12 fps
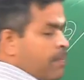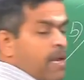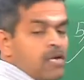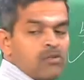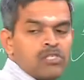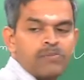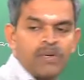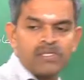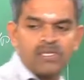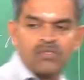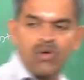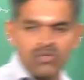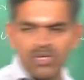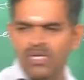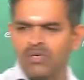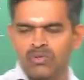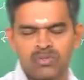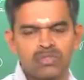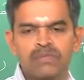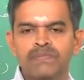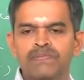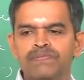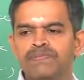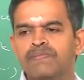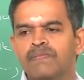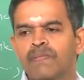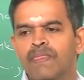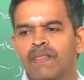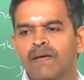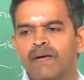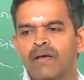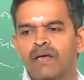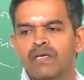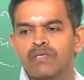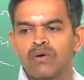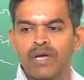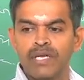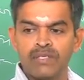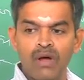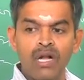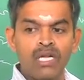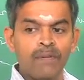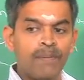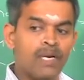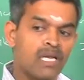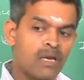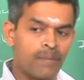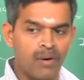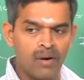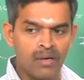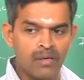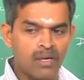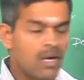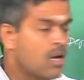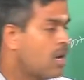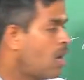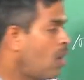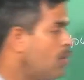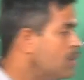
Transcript: paid to this person is also reduced. So, it is all depending upon how